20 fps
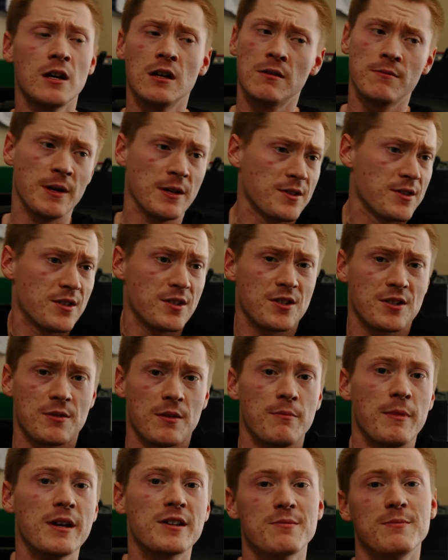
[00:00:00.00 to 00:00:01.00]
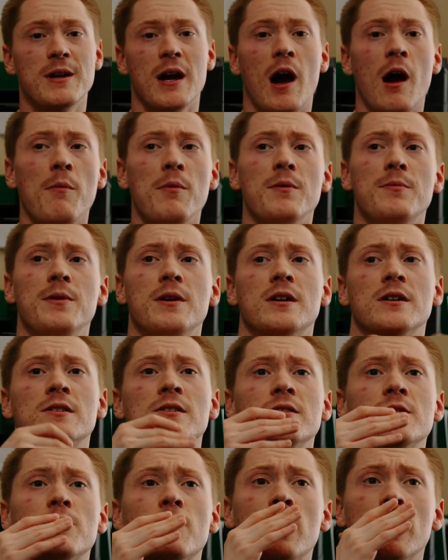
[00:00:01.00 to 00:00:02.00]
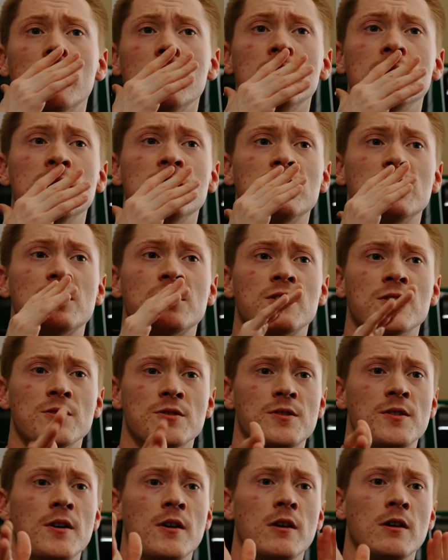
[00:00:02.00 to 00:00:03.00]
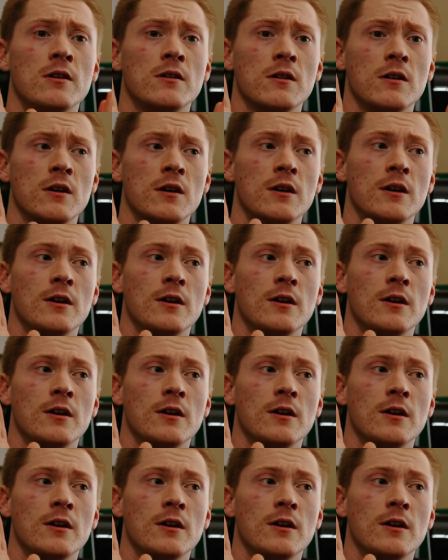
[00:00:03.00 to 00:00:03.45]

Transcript: That's just, it makes me happy because why it shows that,